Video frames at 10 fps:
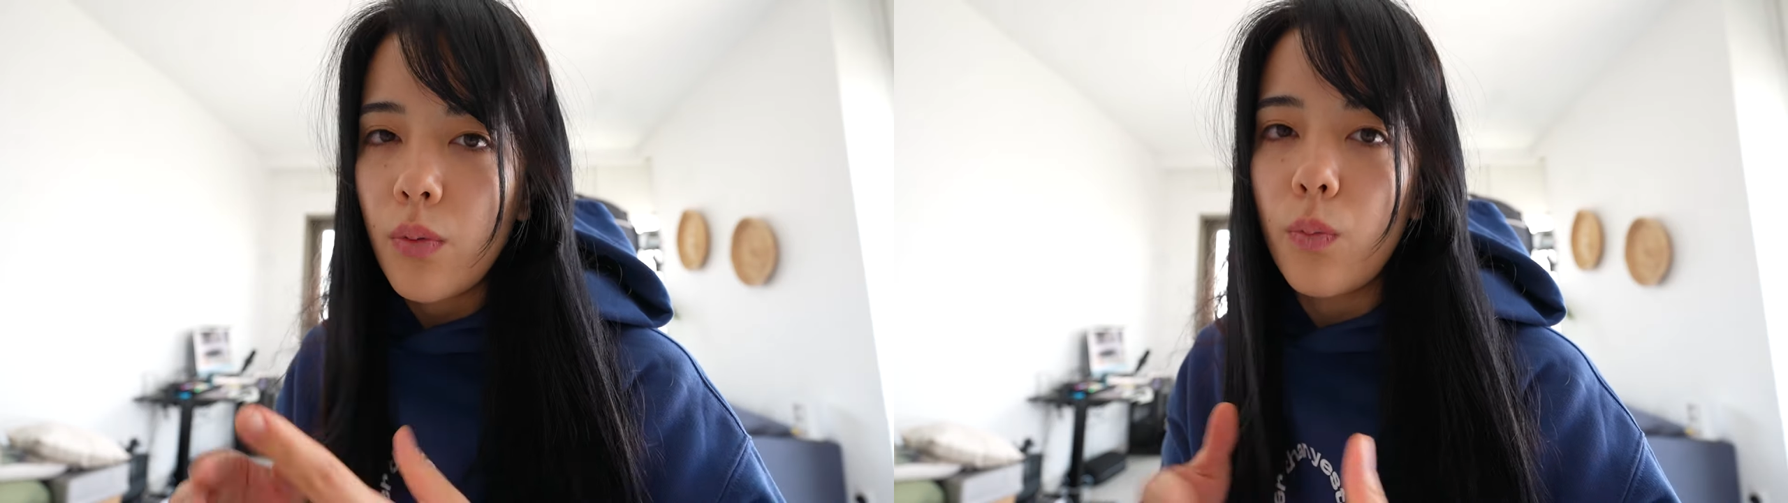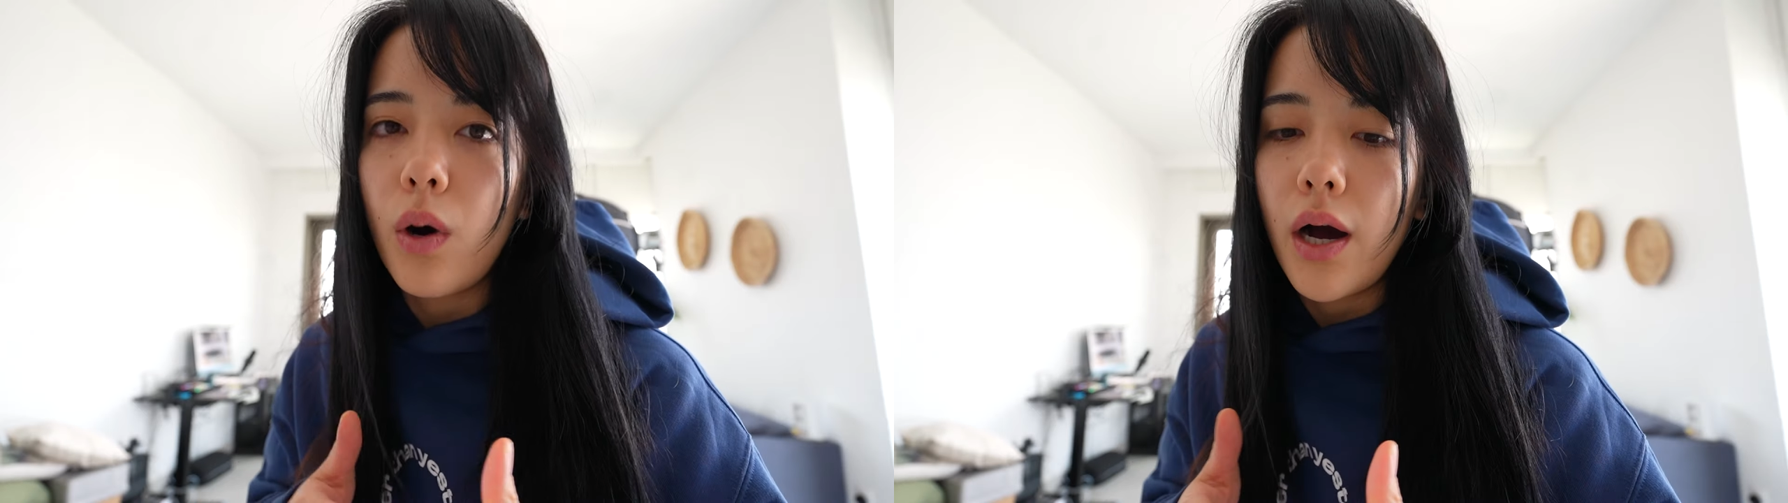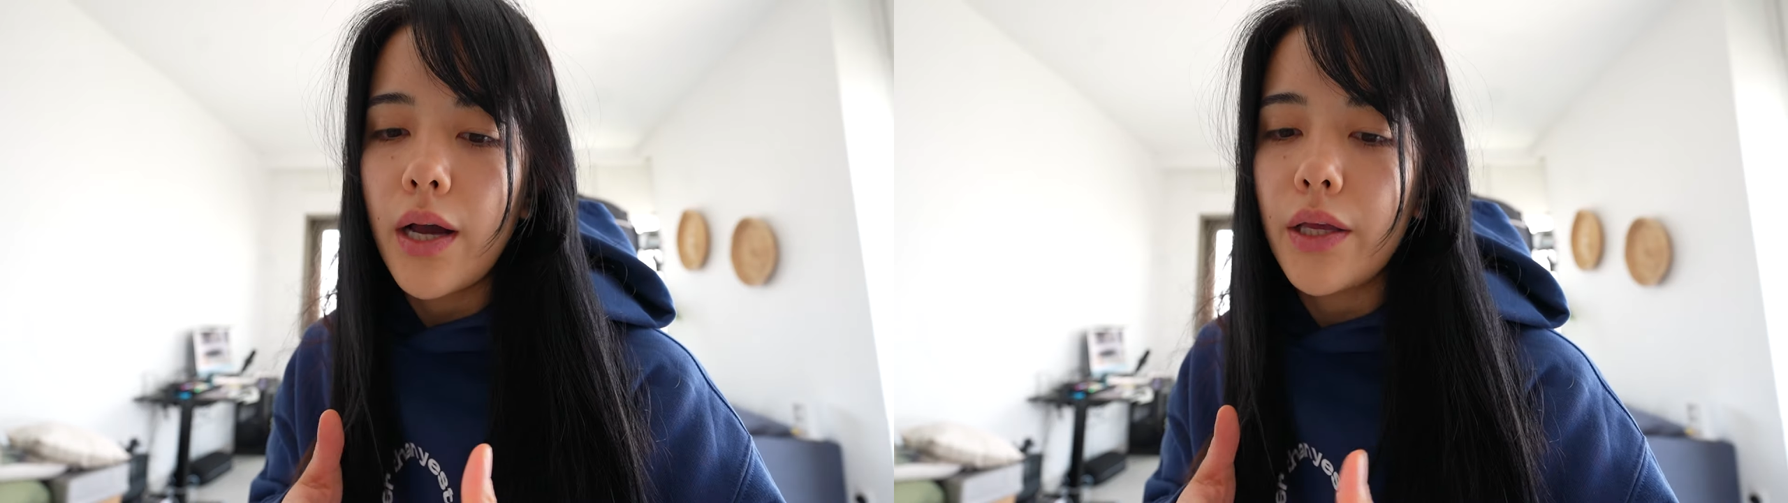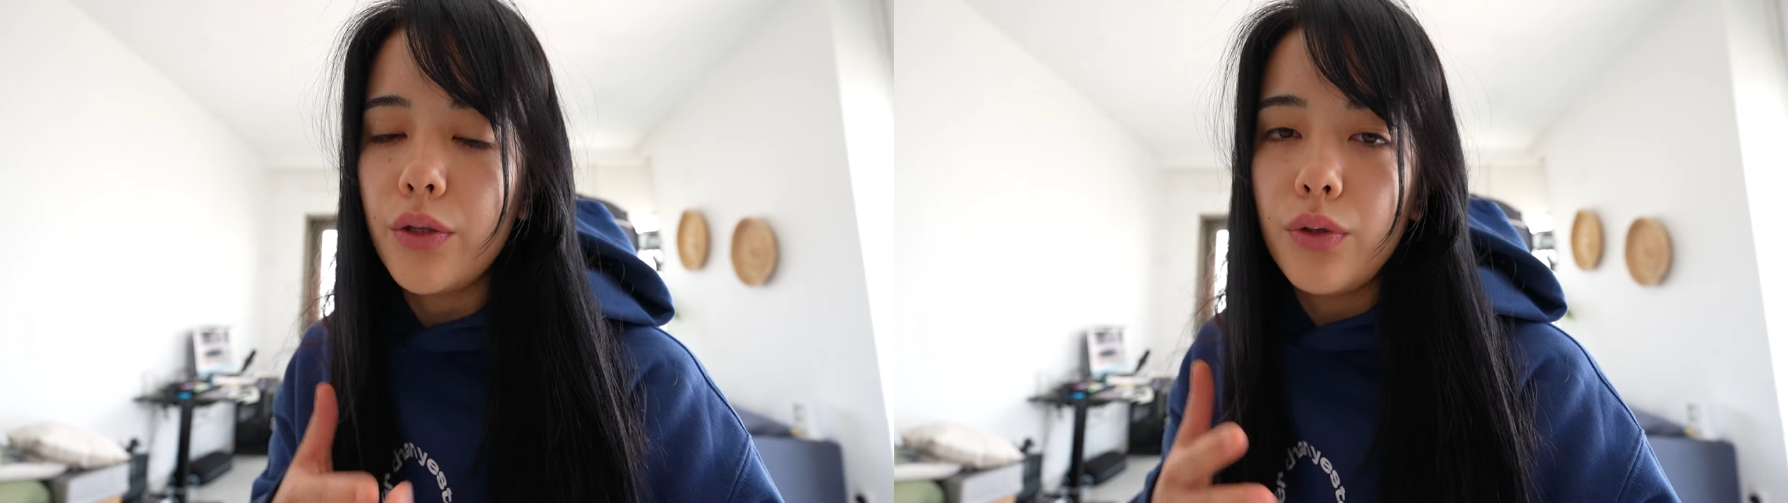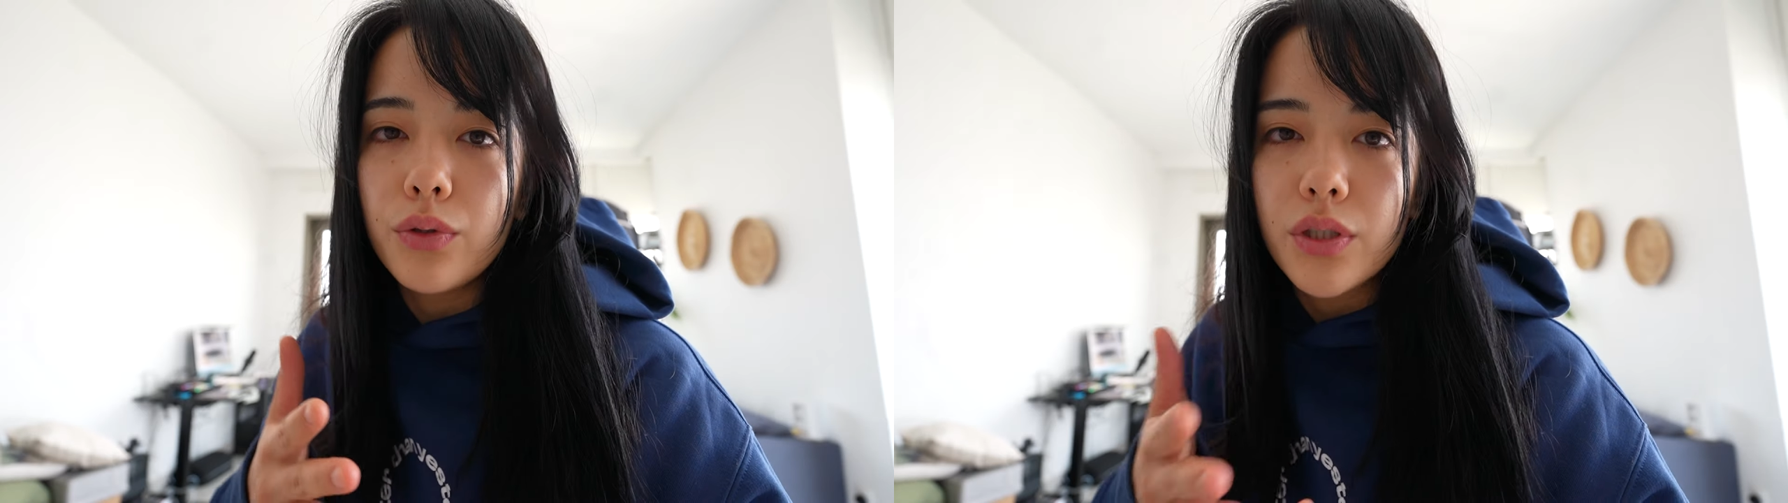why
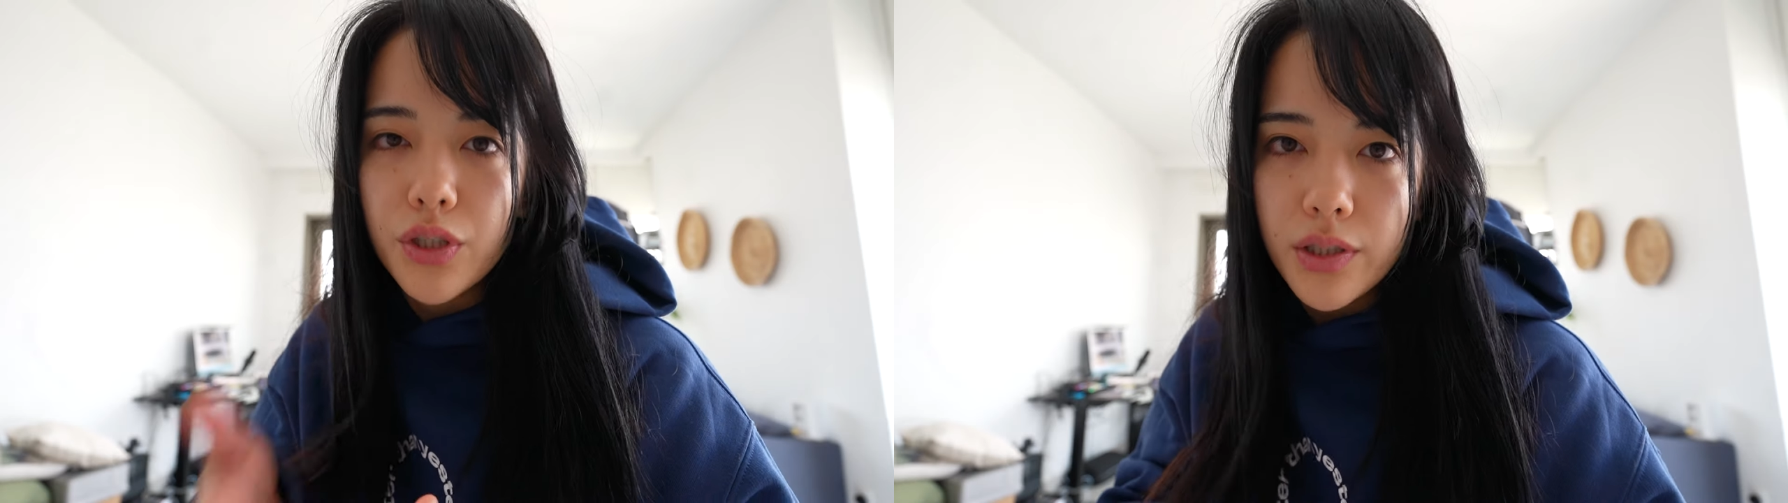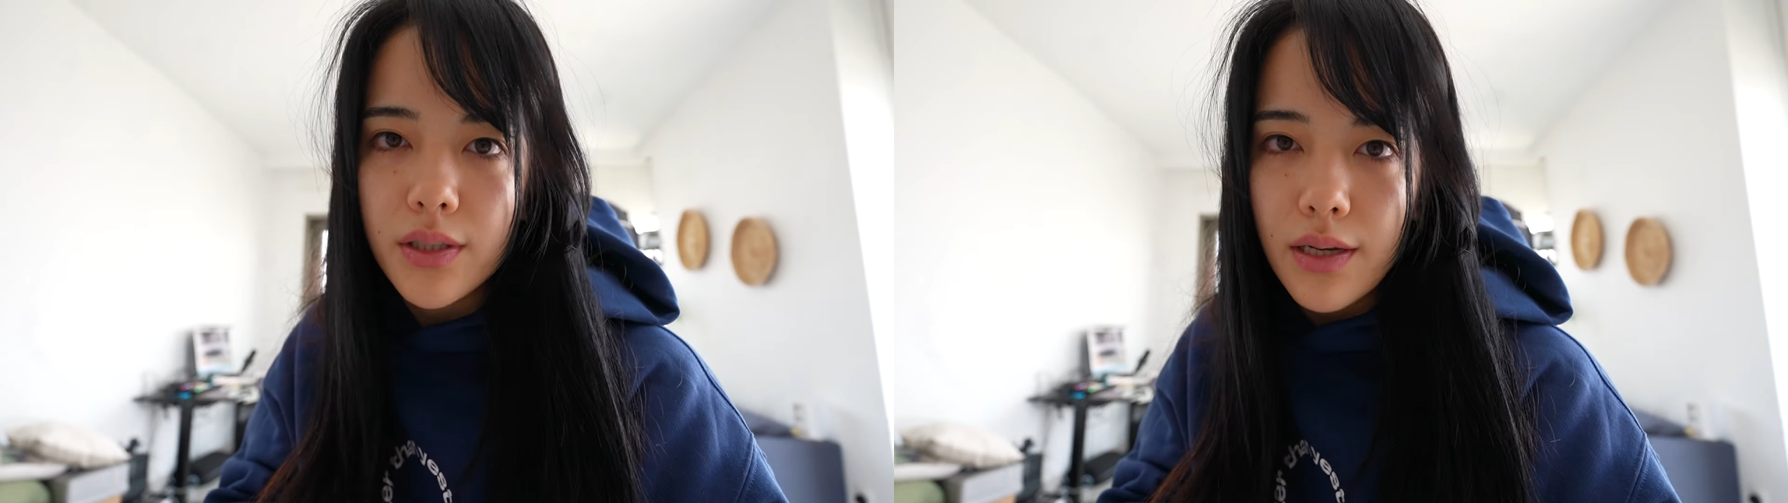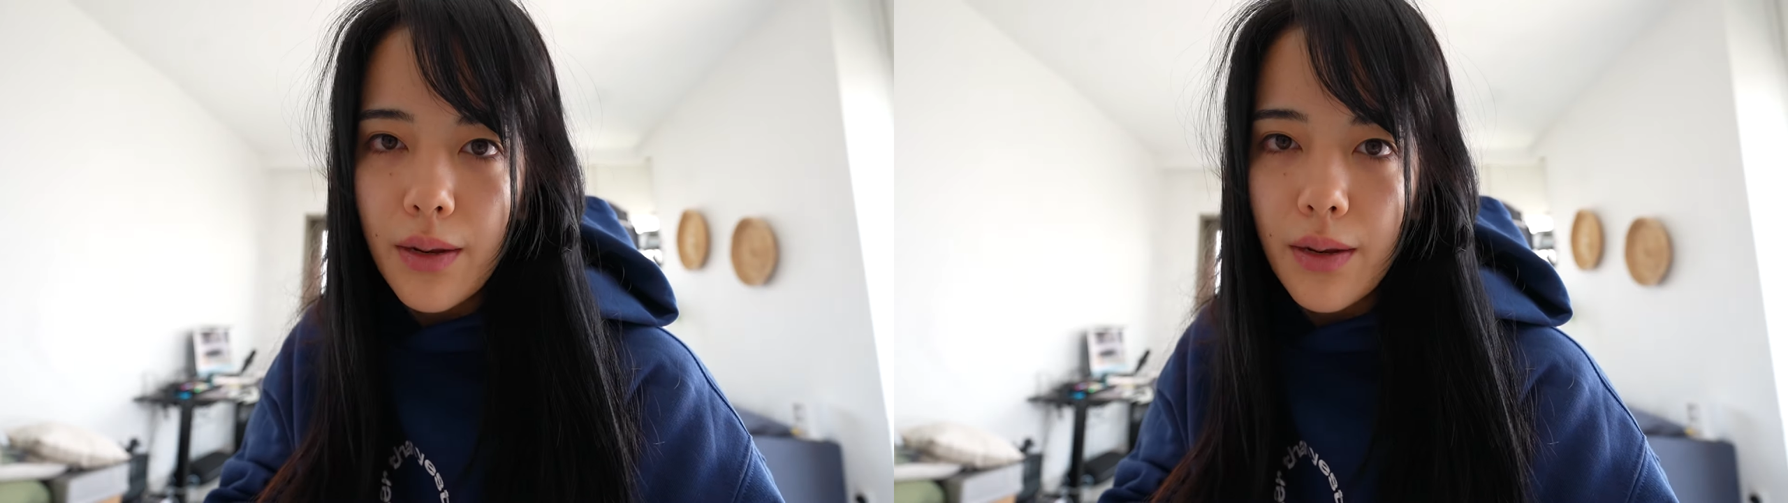you suggested